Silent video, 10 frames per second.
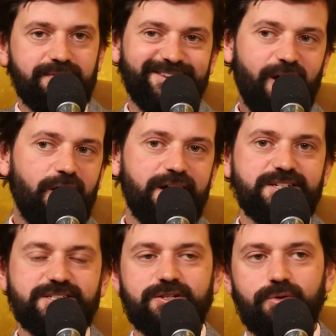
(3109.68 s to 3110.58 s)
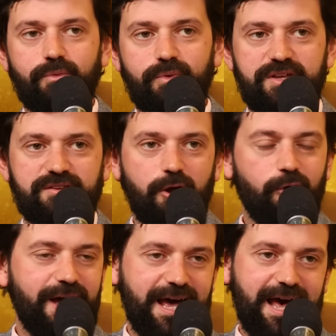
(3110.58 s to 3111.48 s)
guys with
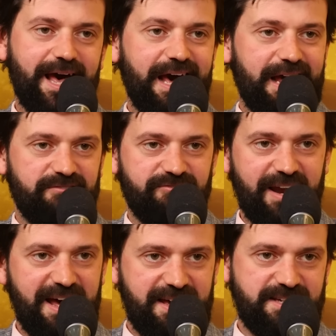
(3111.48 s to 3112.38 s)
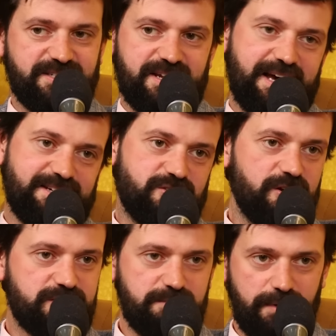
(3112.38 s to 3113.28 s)
long hair and flares and
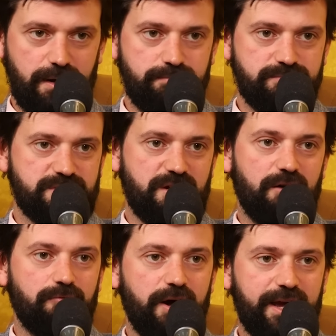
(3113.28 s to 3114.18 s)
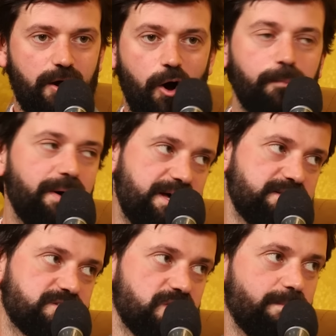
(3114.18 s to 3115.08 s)
dirty bums are writing
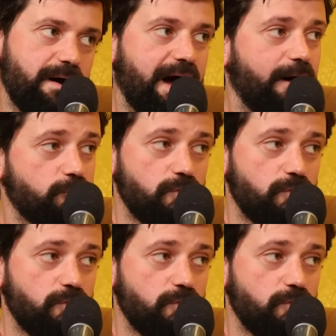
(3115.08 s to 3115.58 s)
op-eds about how